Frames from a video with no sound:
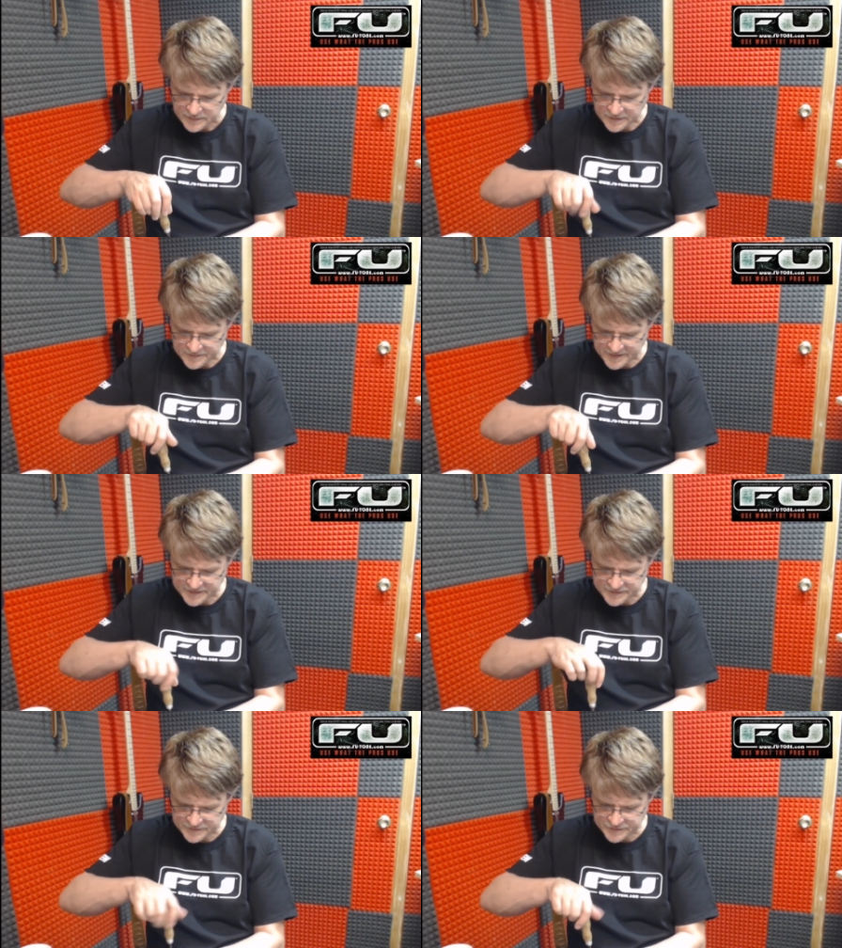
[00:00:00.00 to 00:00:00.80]
Now
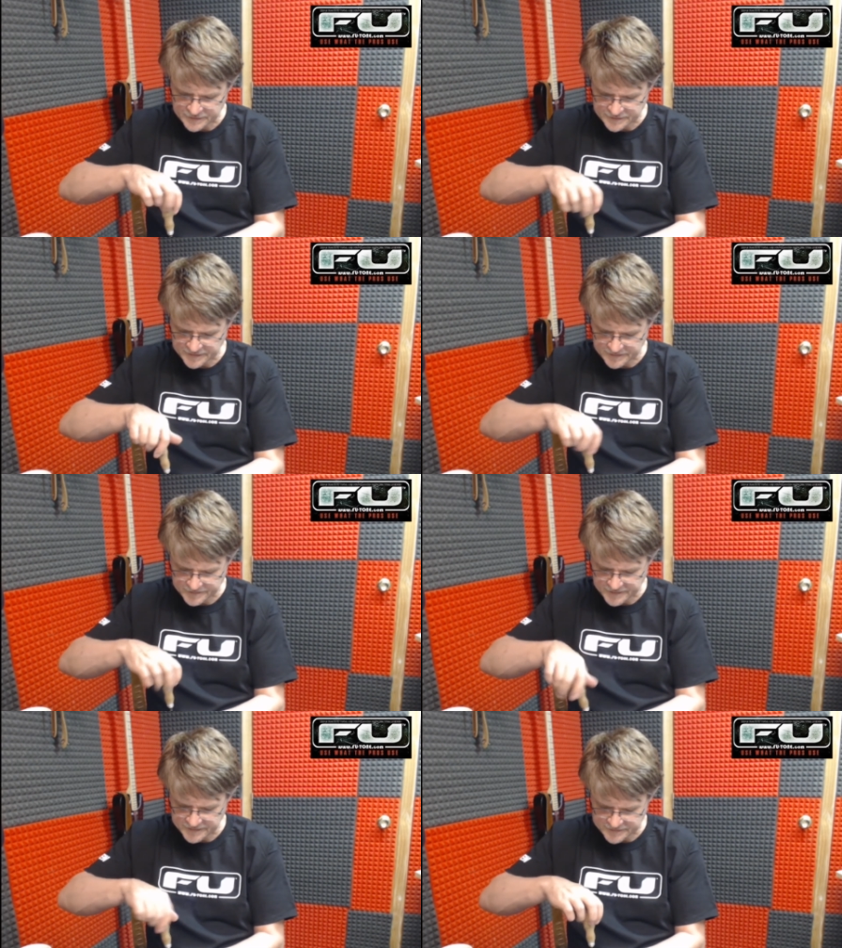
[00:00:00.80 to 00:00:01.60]
mind you, there's a
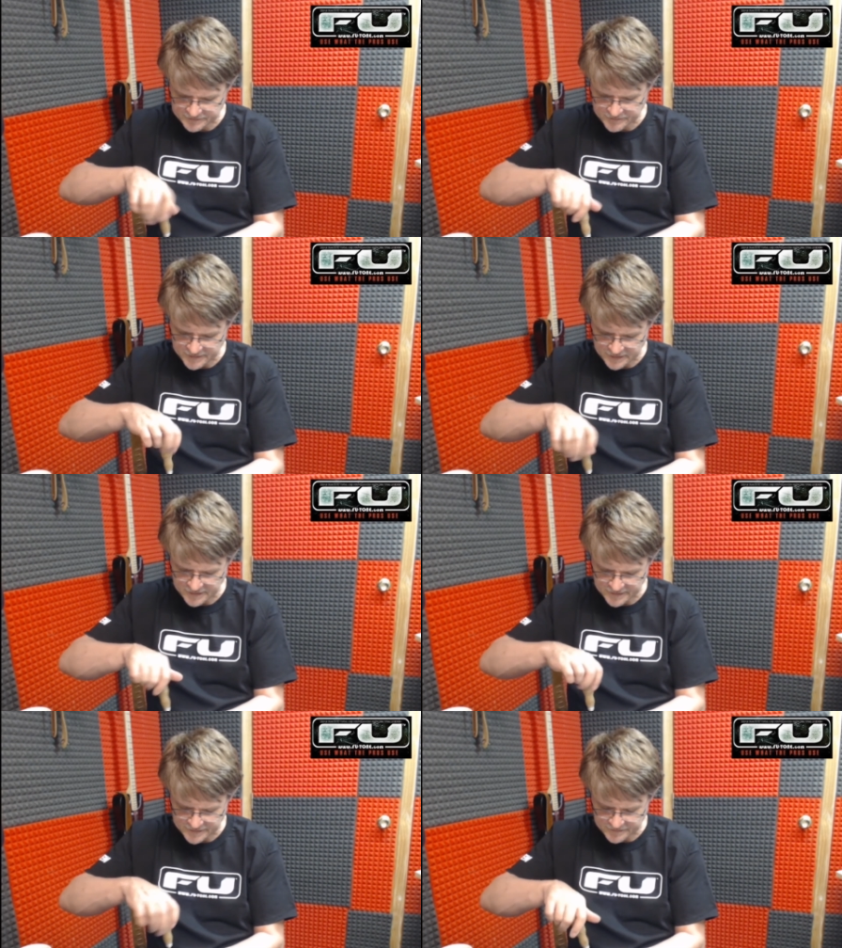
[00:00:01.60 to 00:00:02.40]
piece of metal
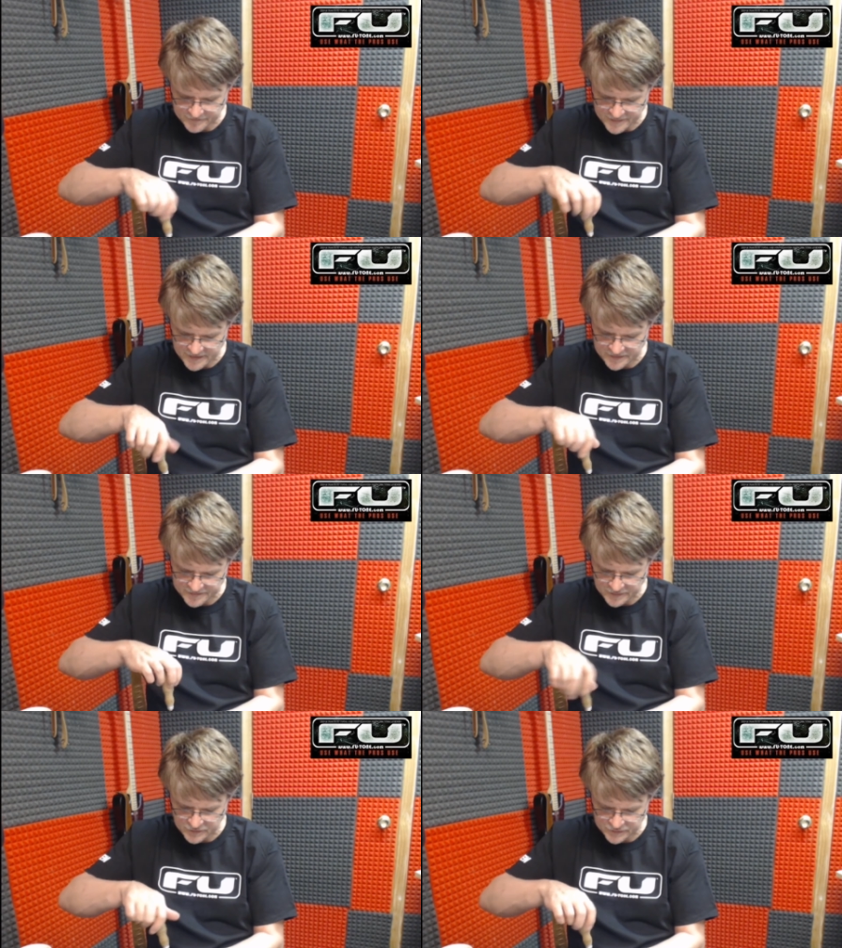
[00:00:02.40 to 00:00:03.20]
on the bottom
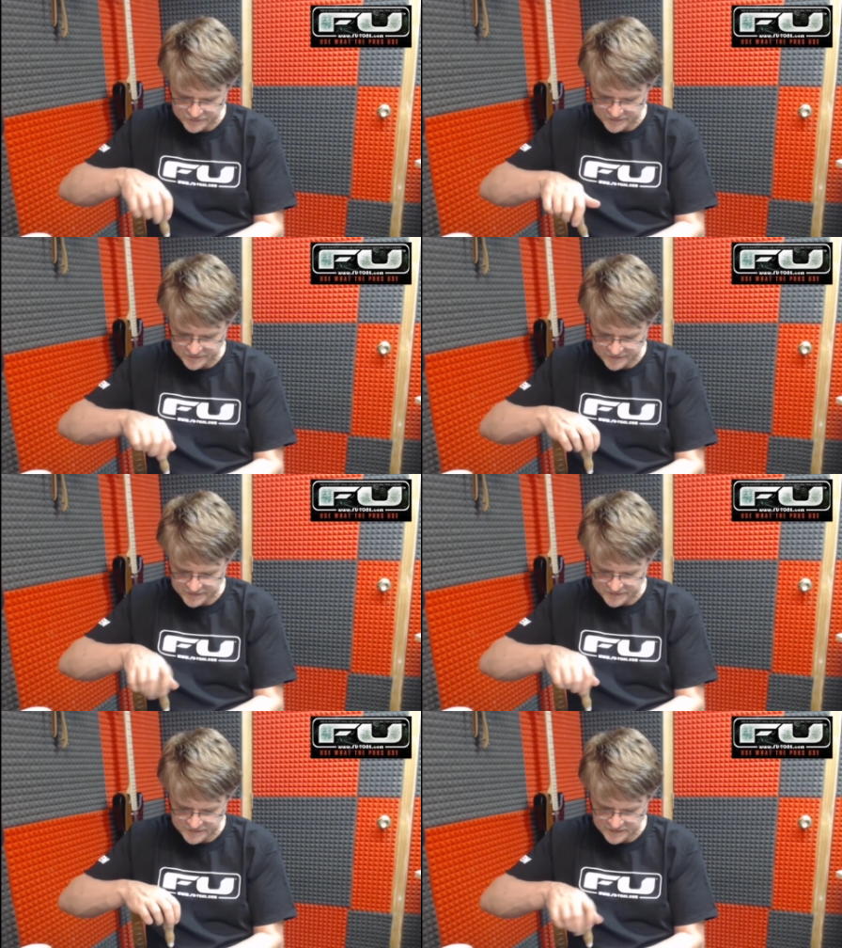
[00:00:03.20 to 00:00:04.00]
that holds the
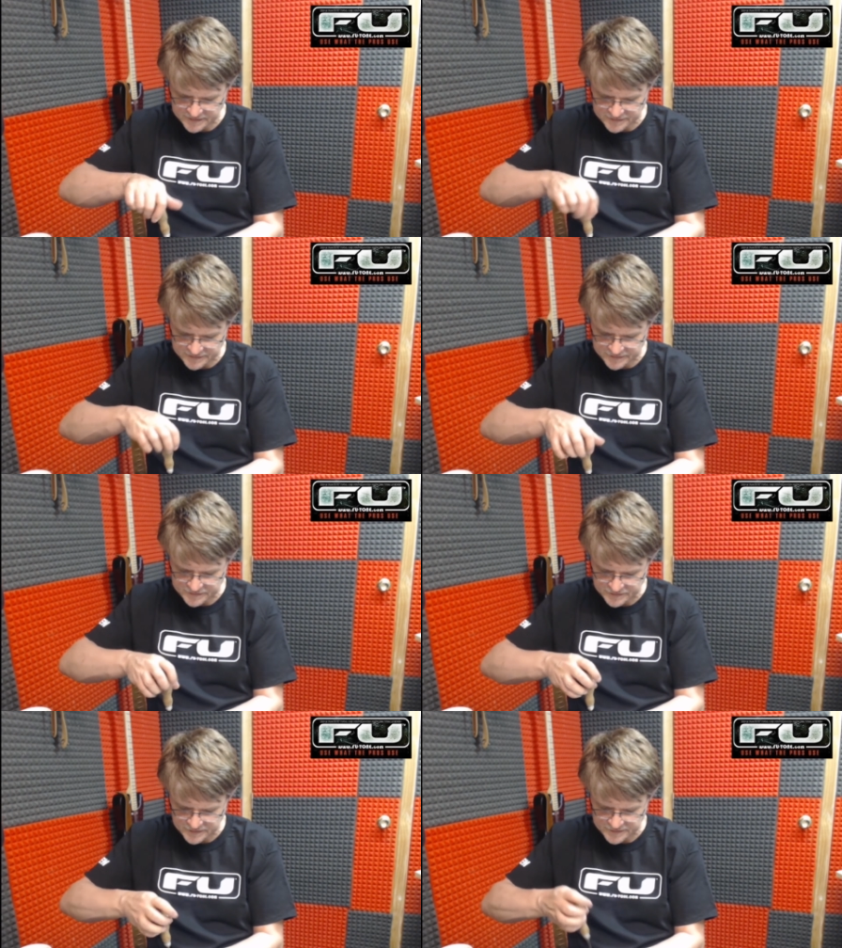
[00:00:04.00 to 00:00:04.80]
tension on the
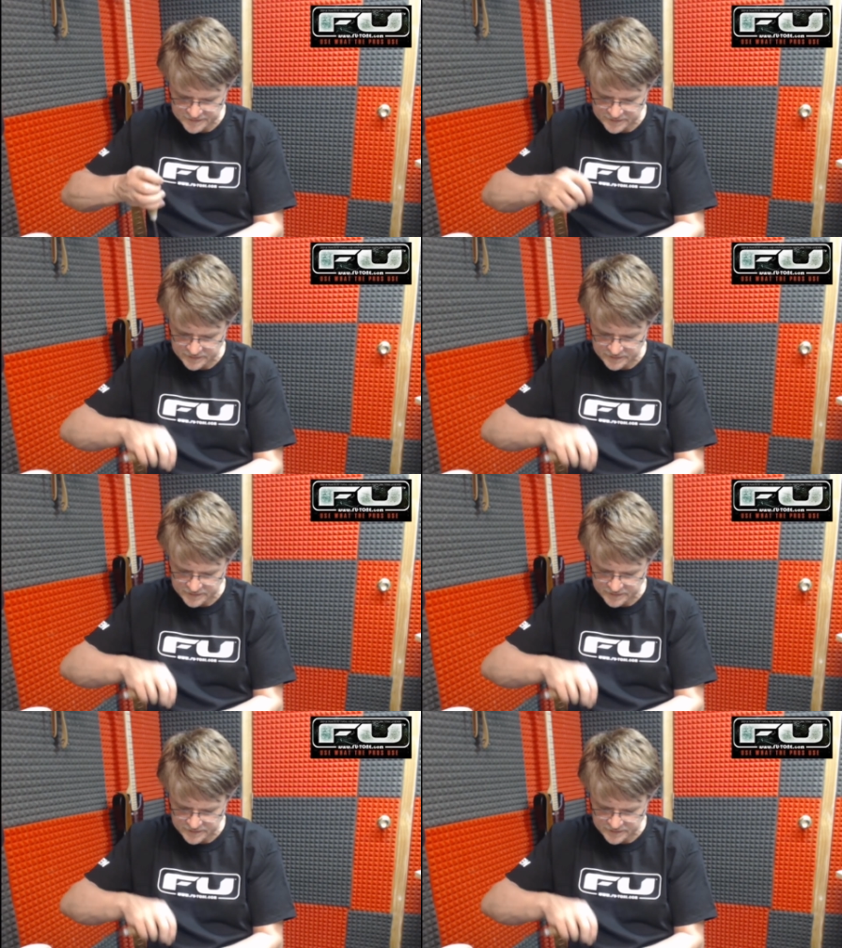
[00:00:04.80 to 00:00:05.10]
tuners,